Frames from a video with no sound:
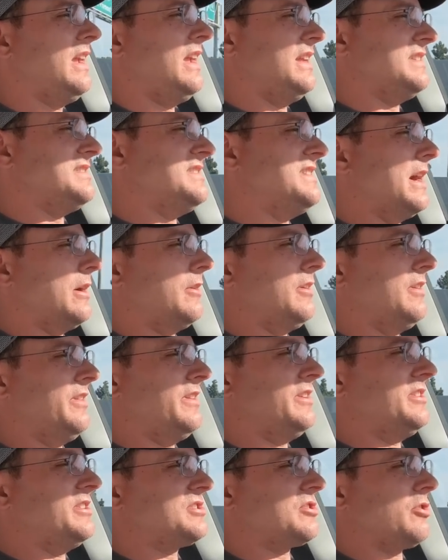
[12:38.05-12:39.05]
It's down in
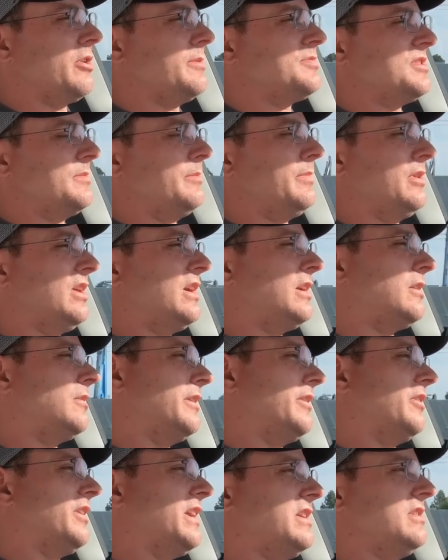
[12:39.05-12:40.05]
the description below.
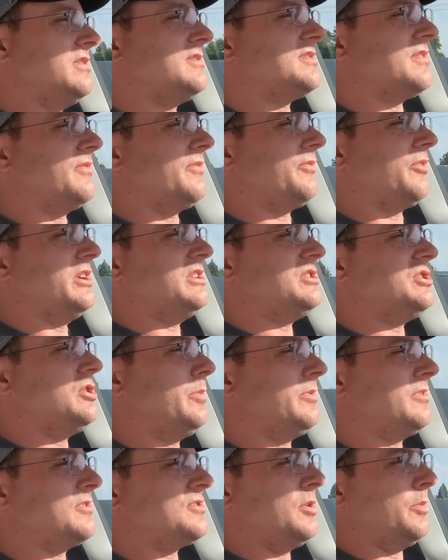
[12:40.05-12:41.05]
It'll get you some free
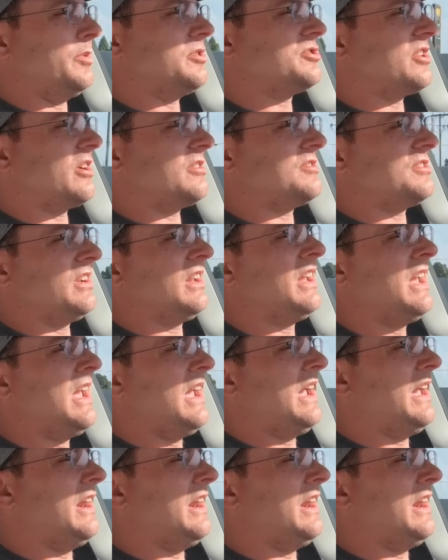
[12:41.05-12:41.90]
supercharging,